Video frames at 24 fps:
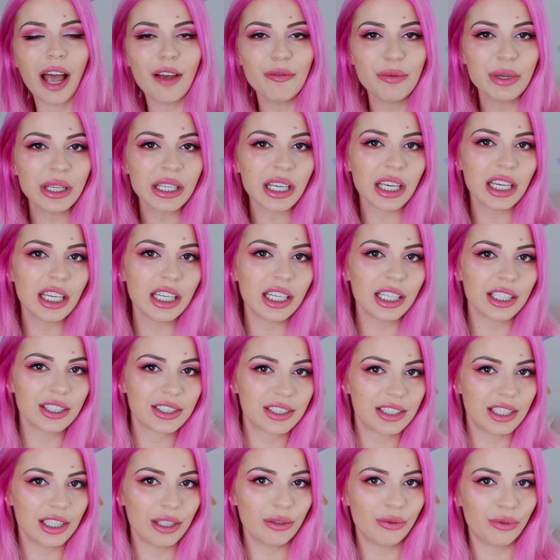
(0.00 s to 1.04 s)
I've been eating
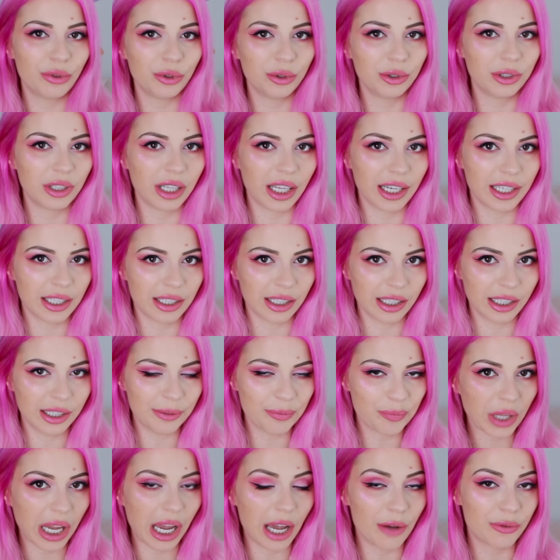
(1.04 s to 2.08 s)
seafood
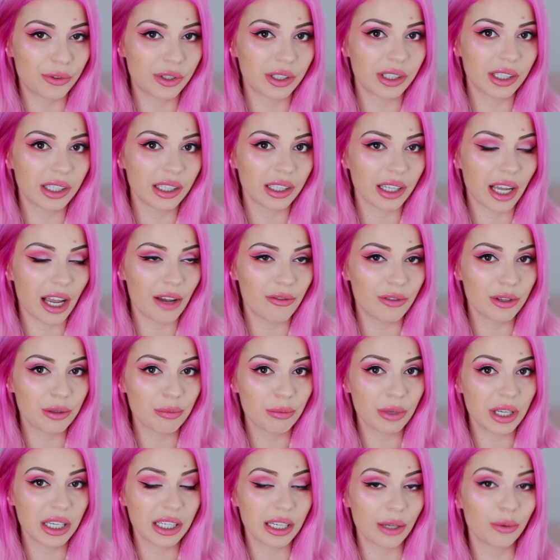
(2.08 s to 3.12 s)
lately after
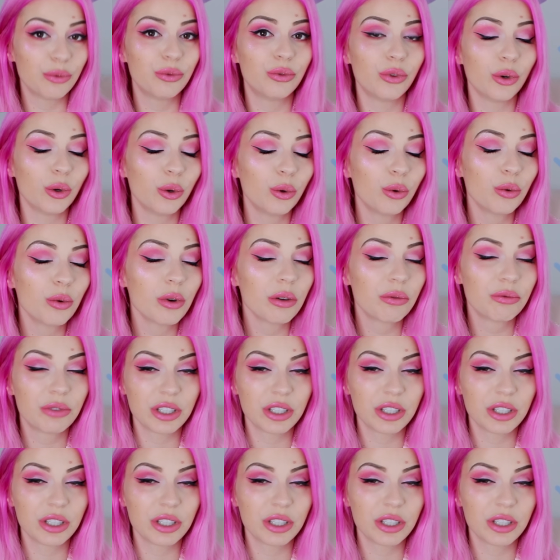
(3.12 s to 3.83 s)
having been a full